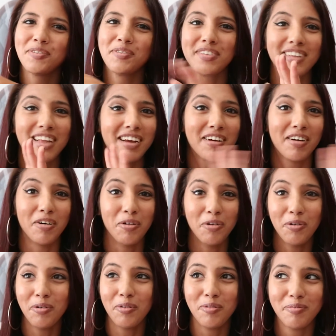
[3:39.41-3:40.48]
It was like a
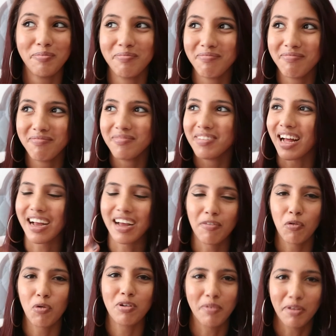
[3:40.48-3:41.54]
whole, like,
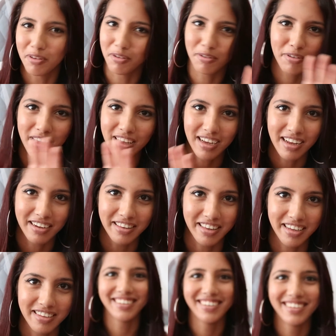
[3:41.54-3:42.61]
I've always wanted to do that kind of
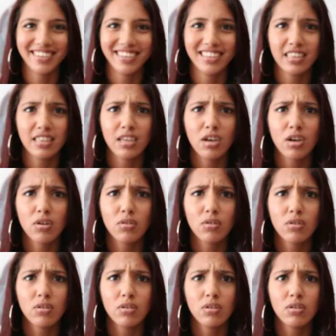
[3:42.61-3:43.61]
thing. No,